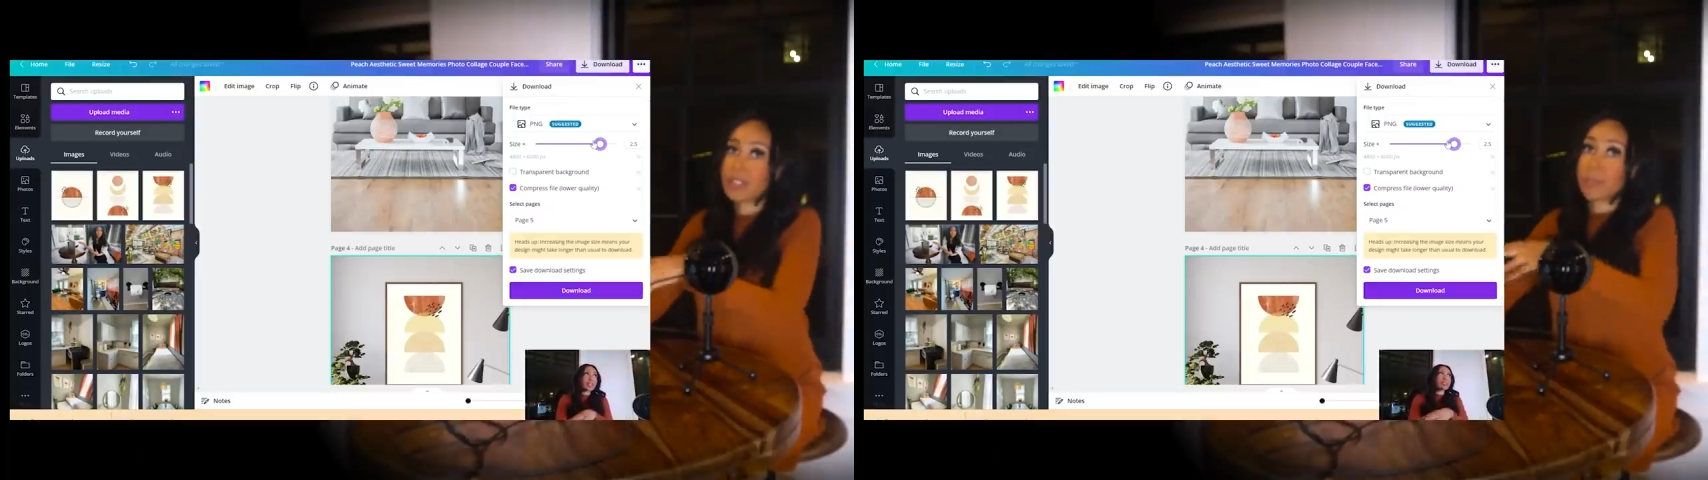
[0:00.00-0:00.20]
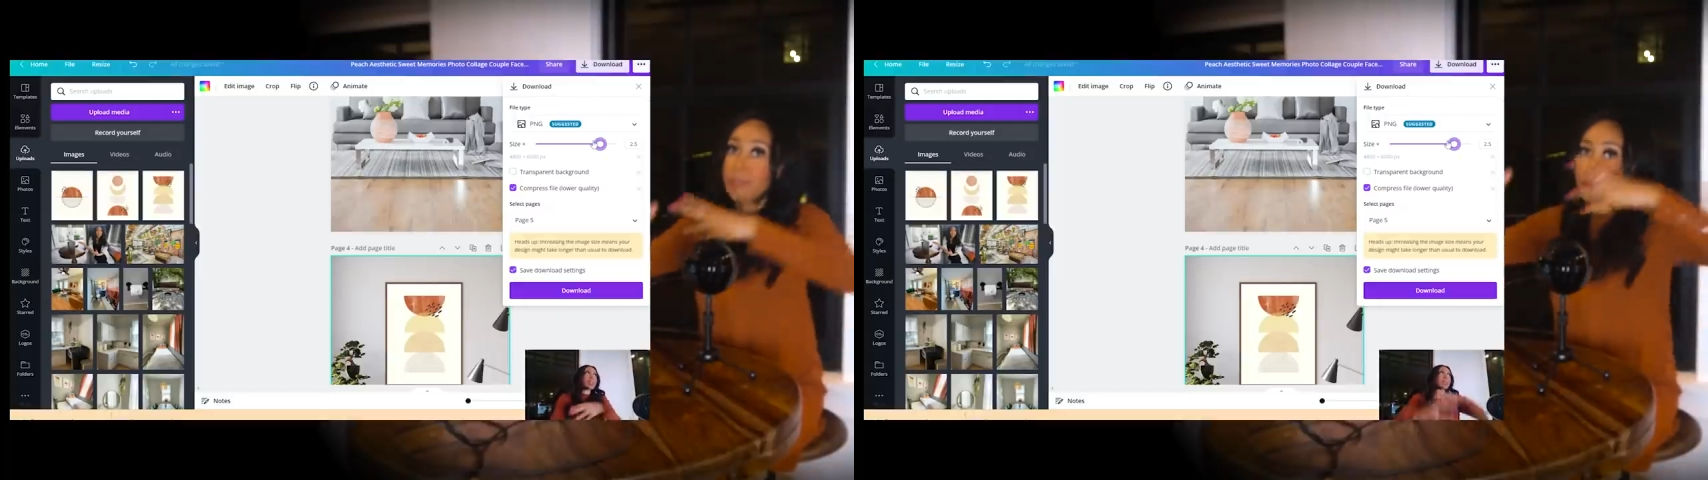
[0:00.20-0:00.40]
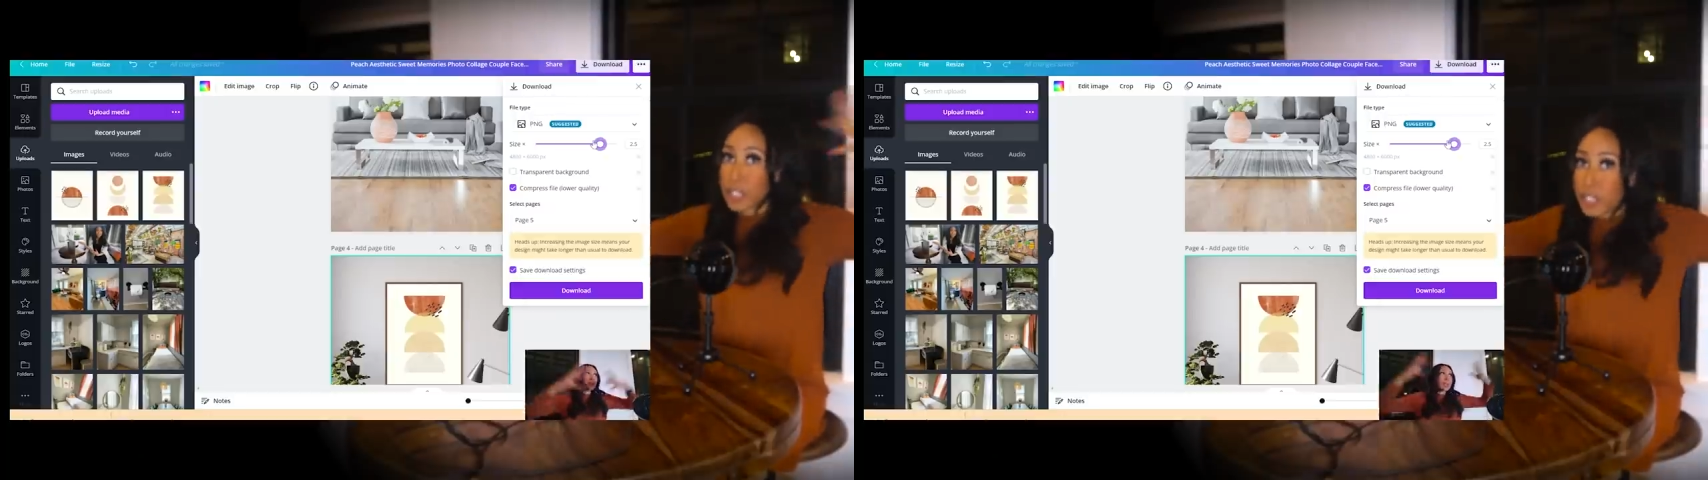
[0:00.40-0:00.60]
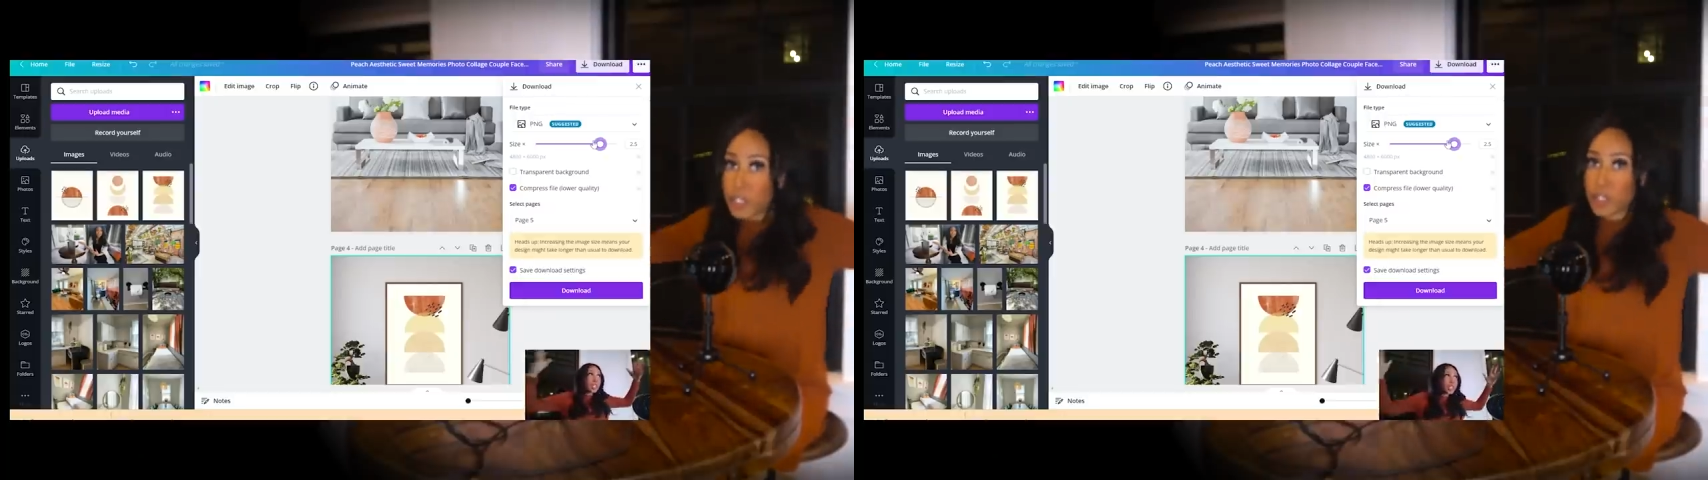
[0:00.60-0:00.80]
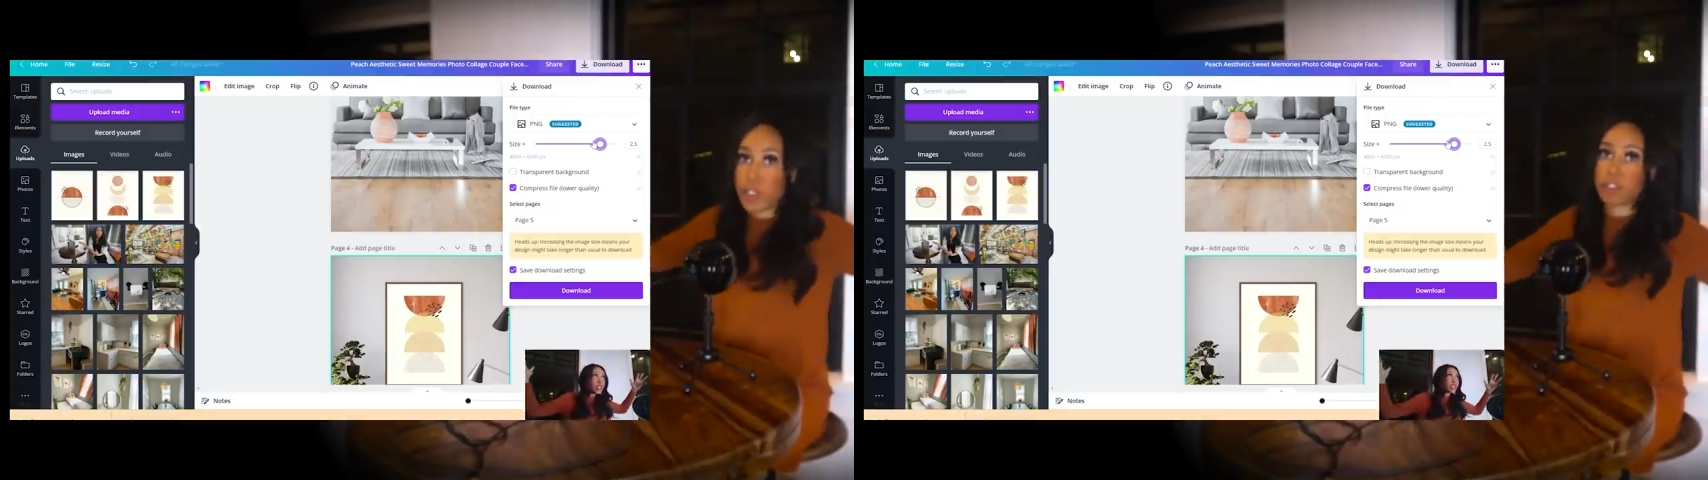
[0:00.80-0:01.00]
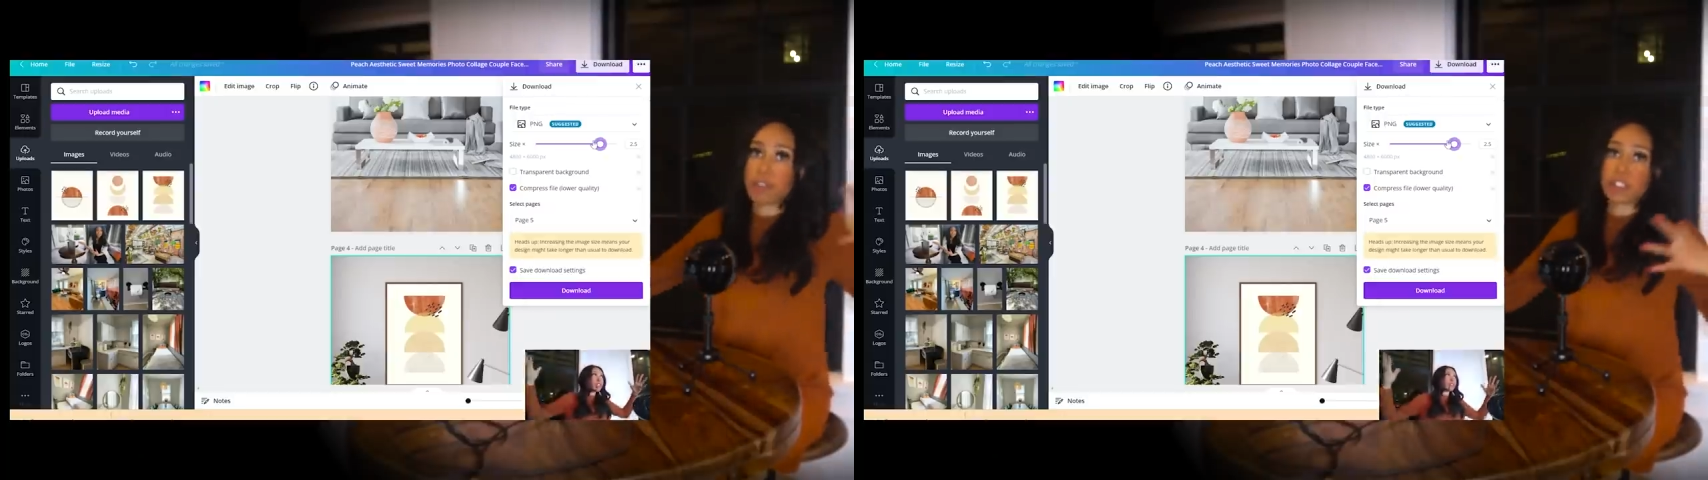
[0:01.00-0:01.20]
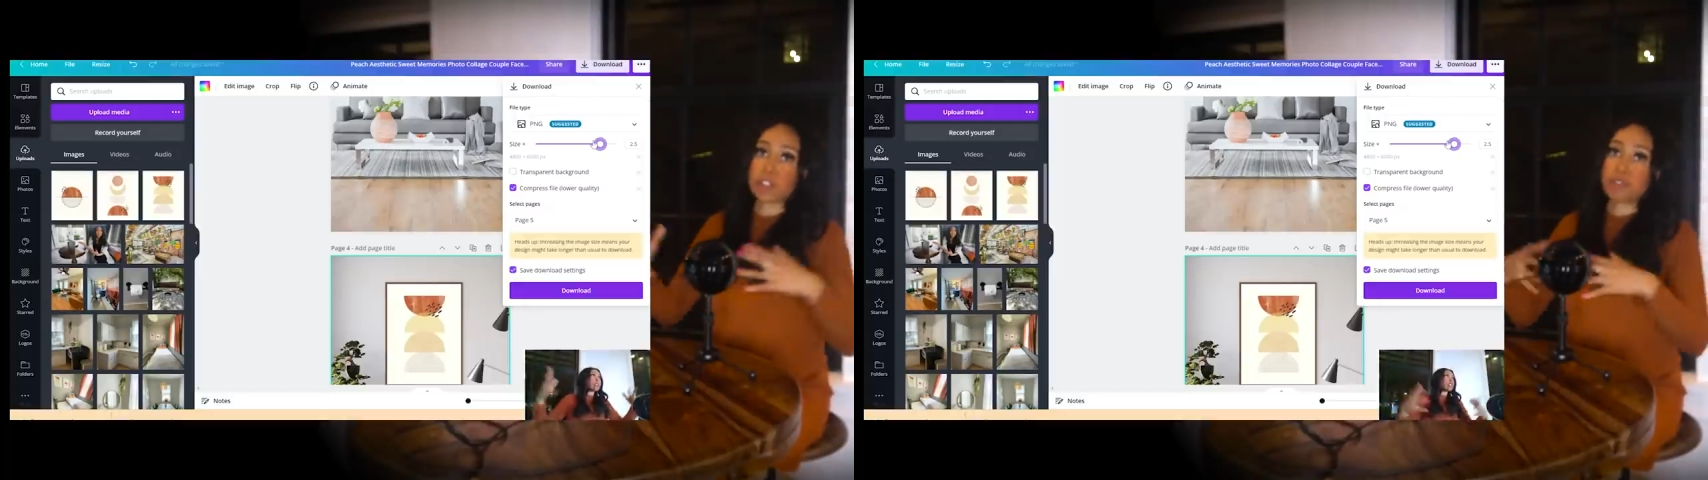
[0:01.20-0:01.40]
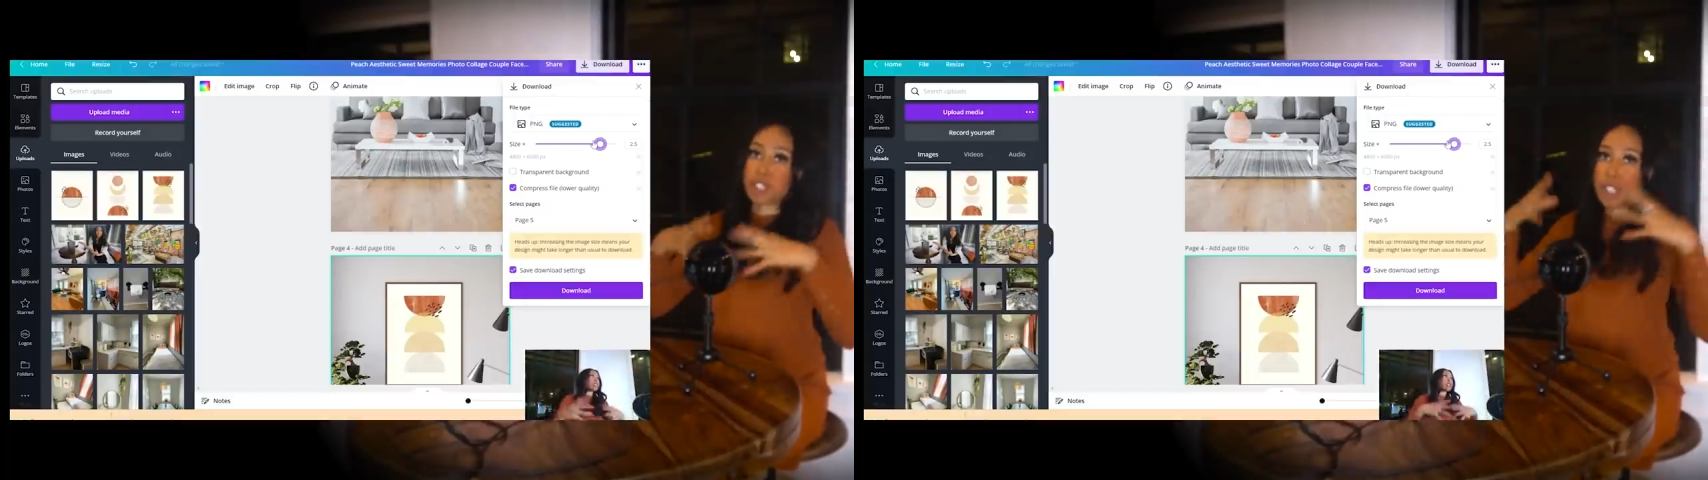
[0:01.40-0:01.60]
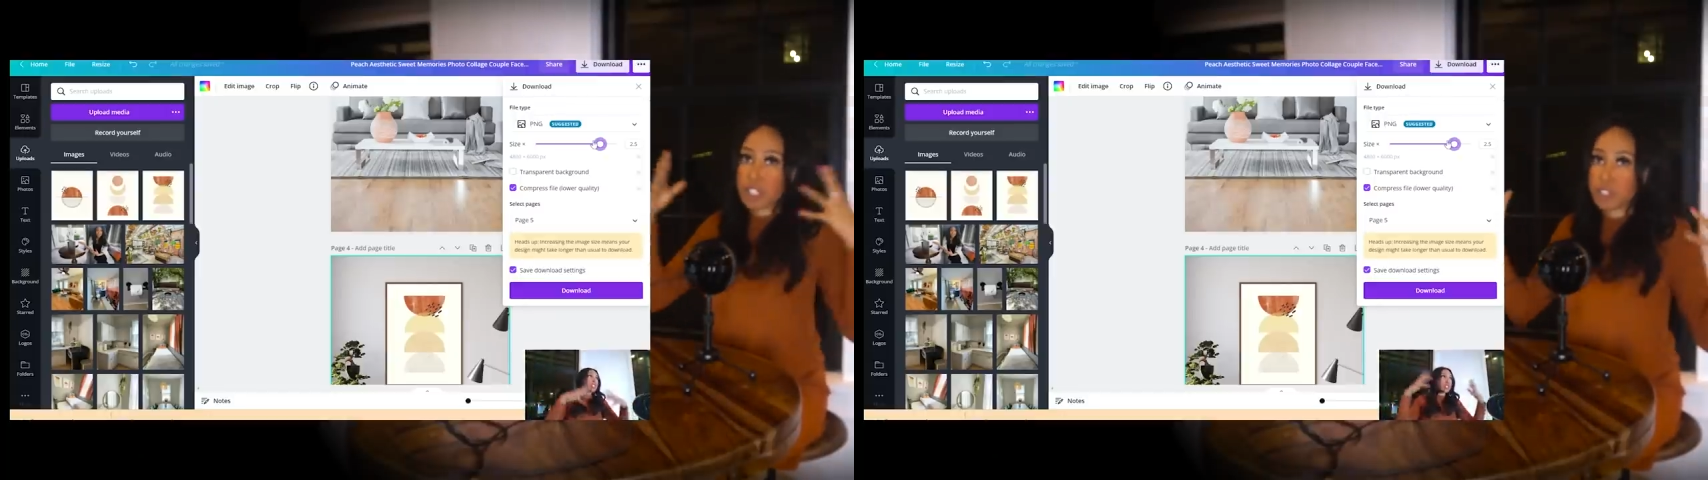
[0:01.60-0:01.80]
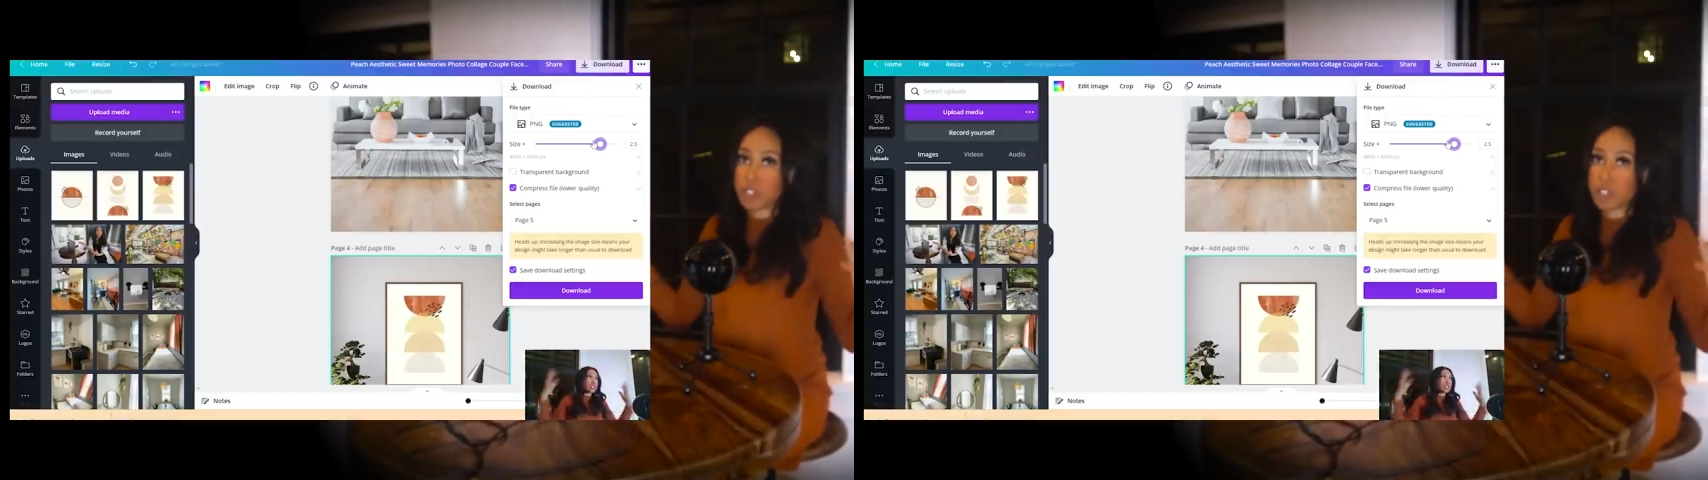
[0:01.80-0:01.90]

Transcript: the bigger the resolution.